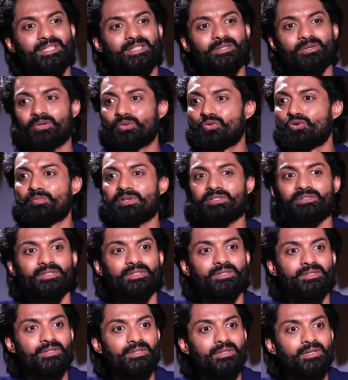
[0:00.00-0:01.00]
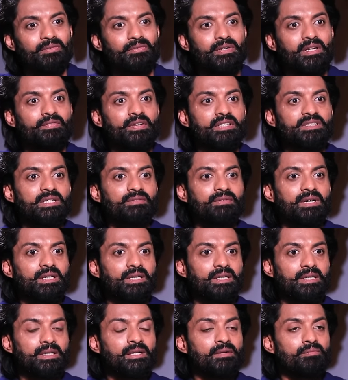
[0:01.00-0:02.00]
2 months VFX
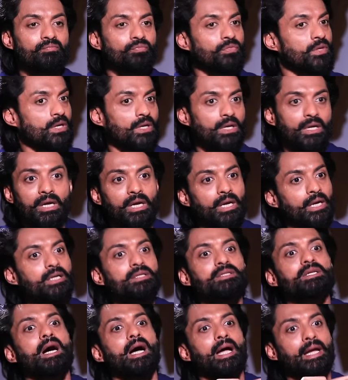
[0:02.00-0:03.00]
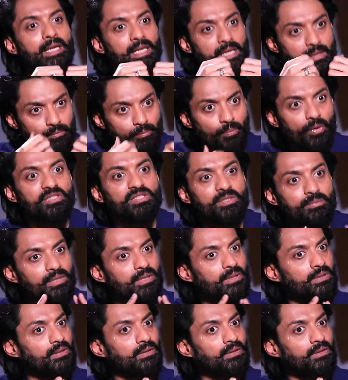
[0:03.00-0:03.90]
avvalante it is highly impossible.